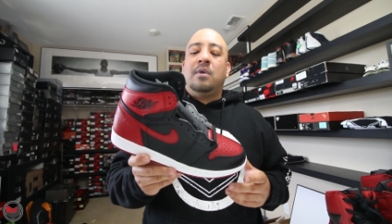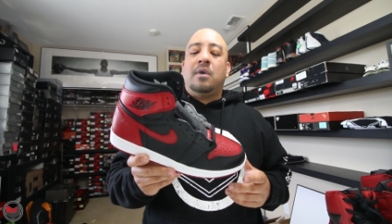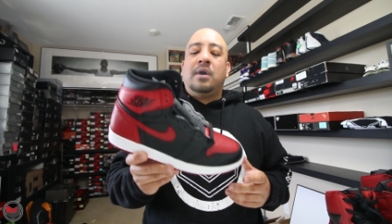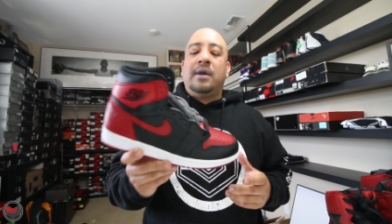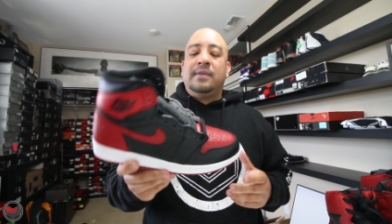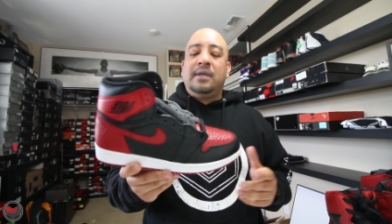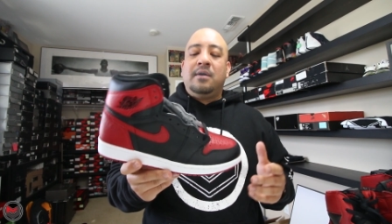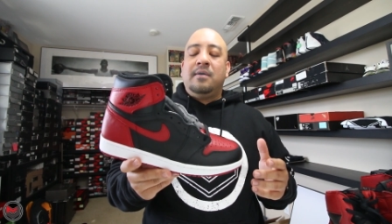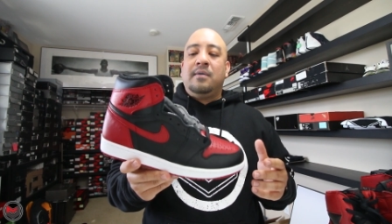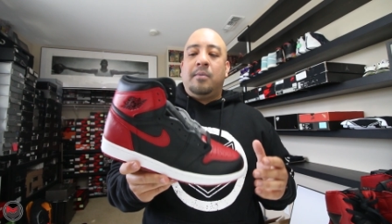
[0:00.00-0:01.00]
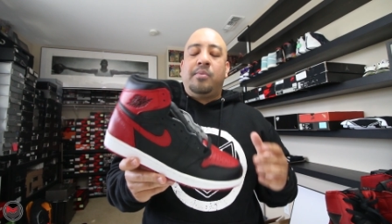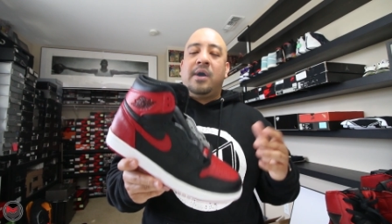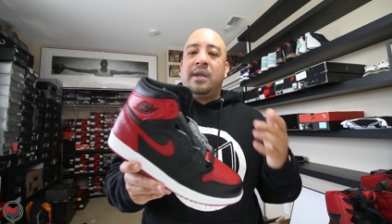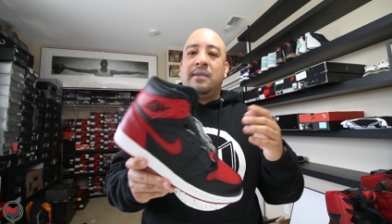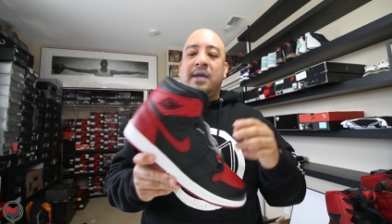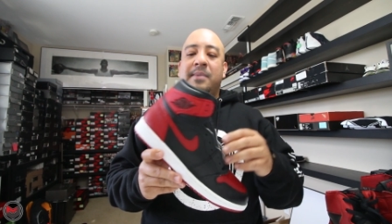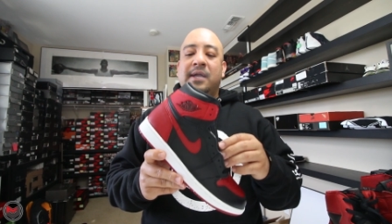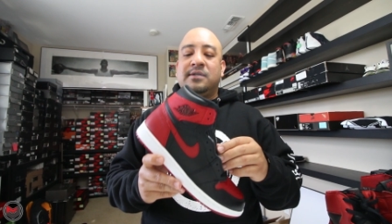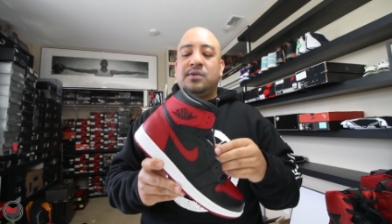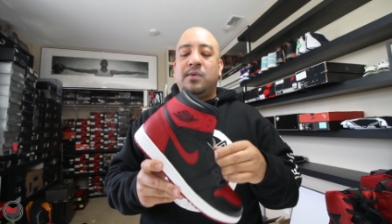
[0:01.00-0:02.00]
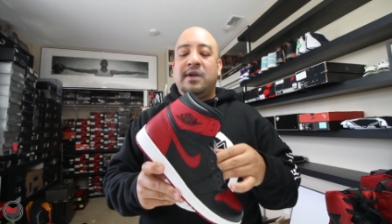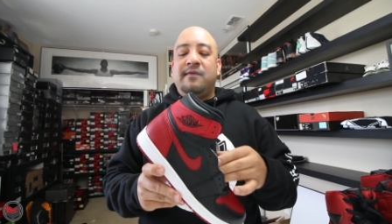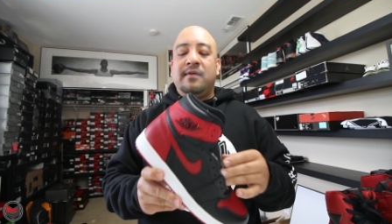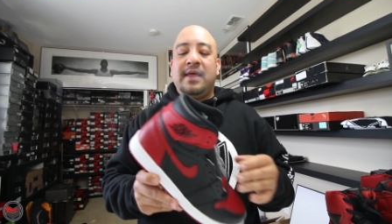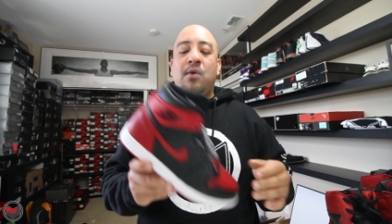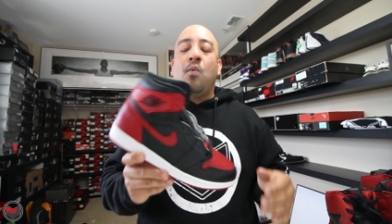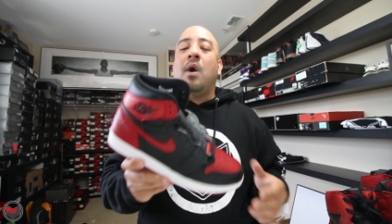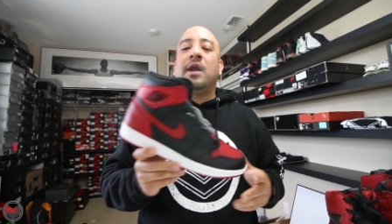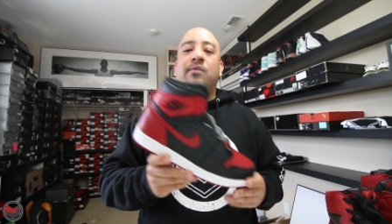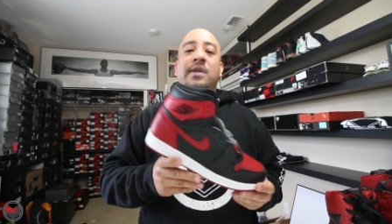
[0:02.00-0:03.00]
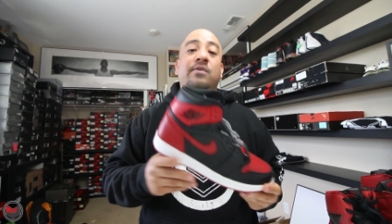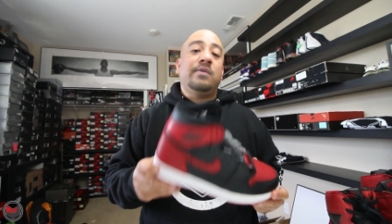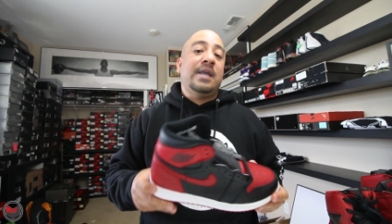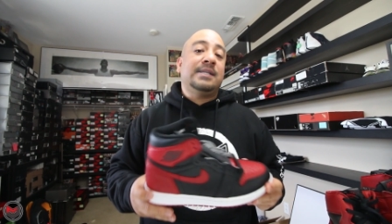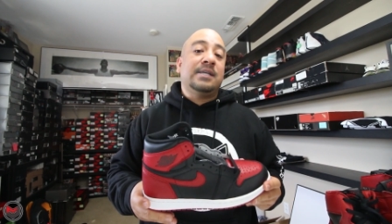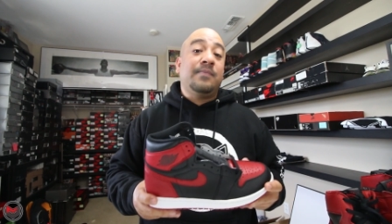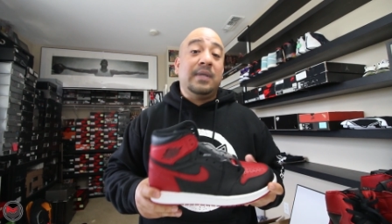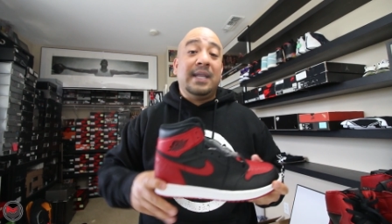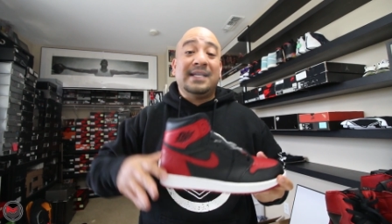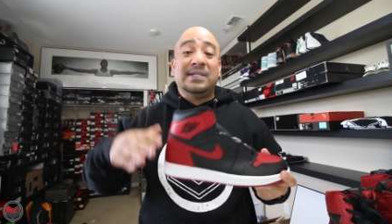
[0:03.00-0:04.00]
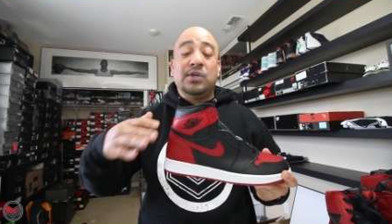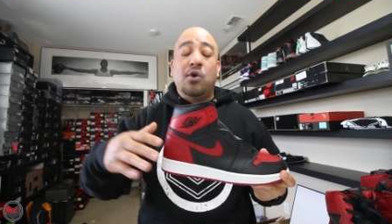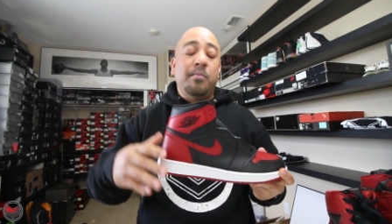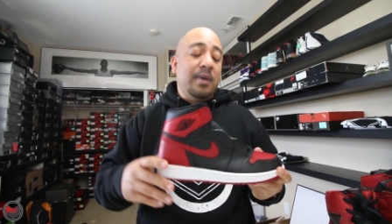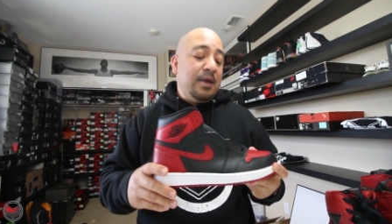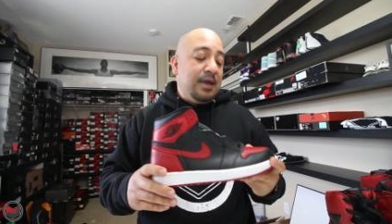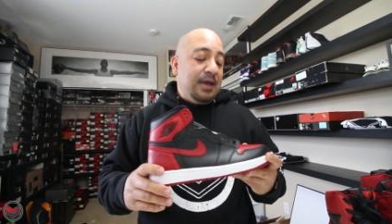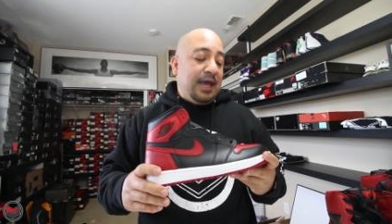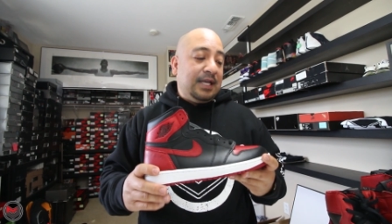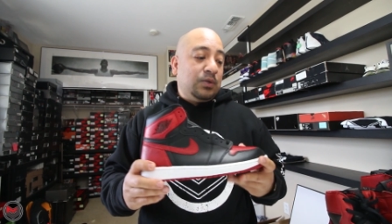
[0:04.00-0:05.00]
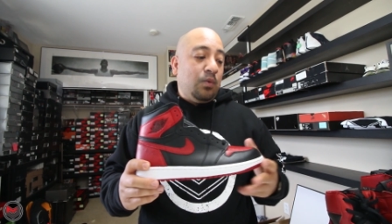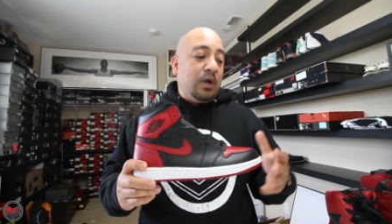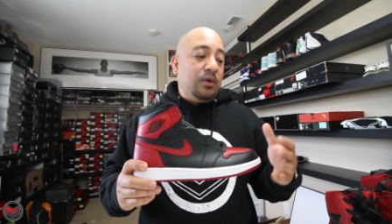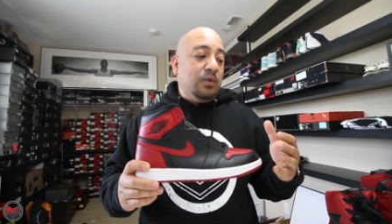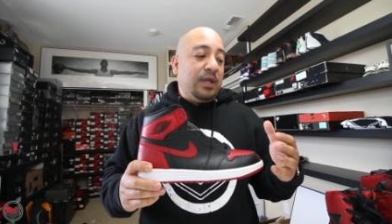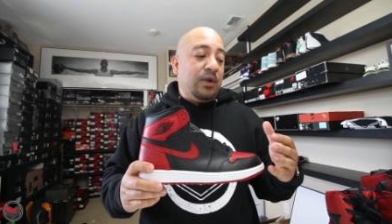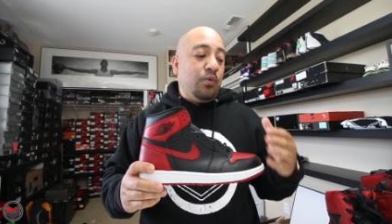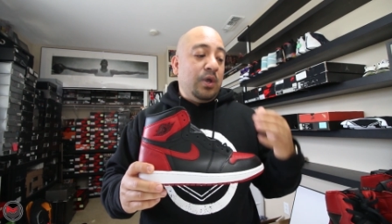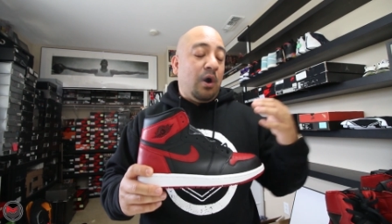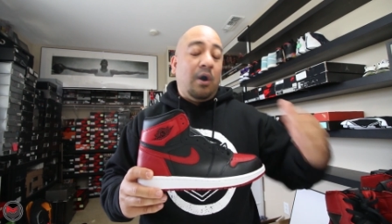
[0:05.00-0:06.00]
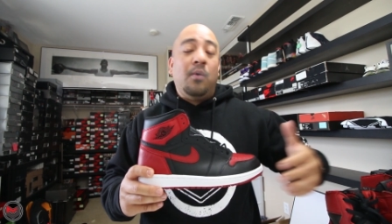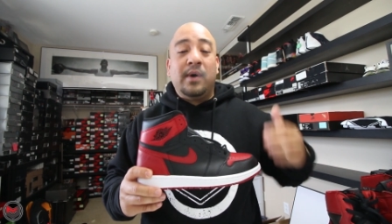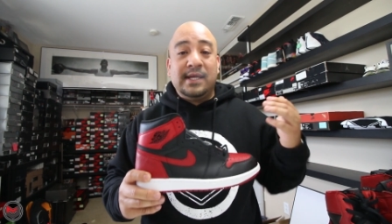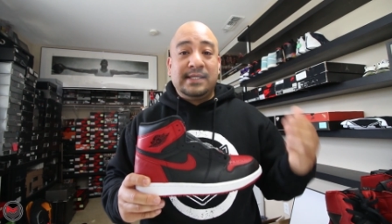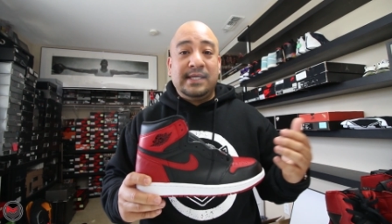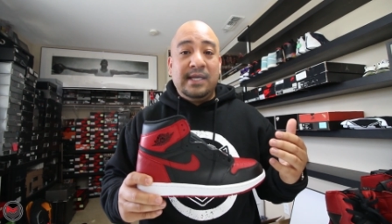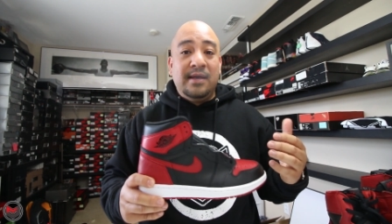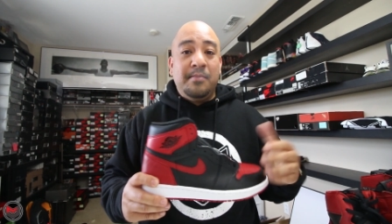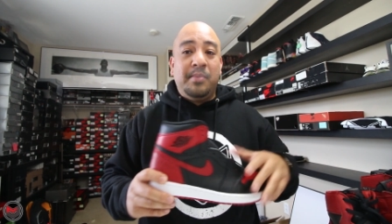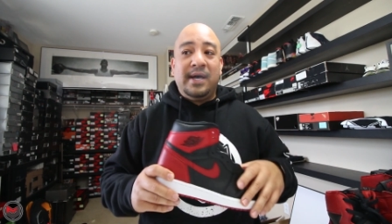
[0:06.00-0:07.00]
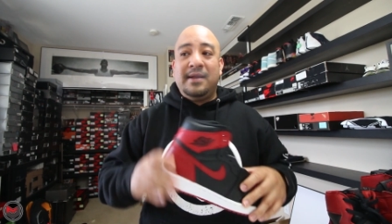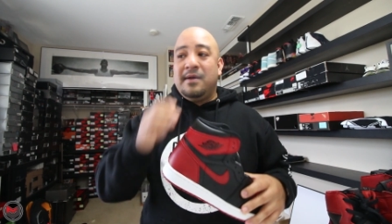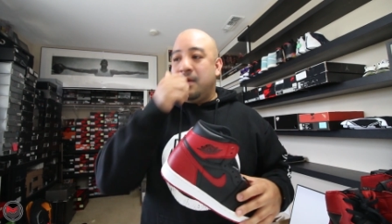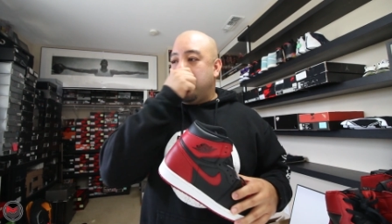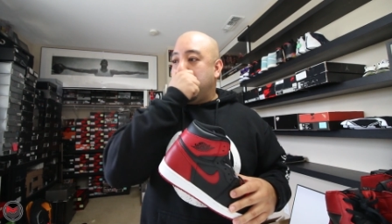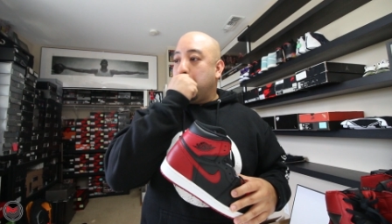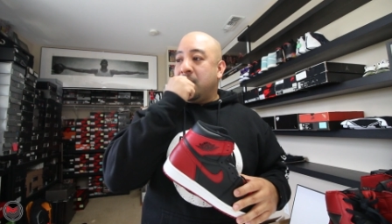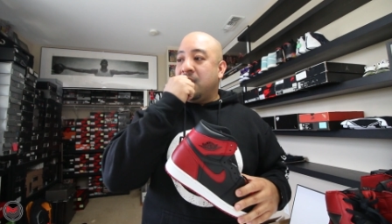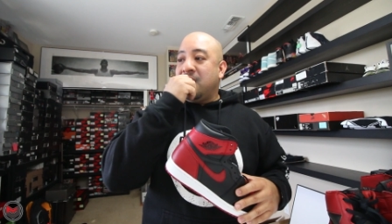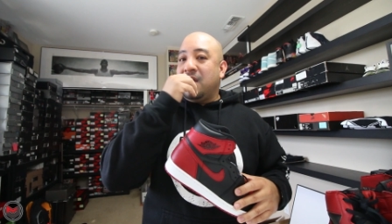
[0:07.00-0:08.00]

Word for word: are out there, or product line managers or whatever, they want to recreate something as dope as what like we all want to see, but right.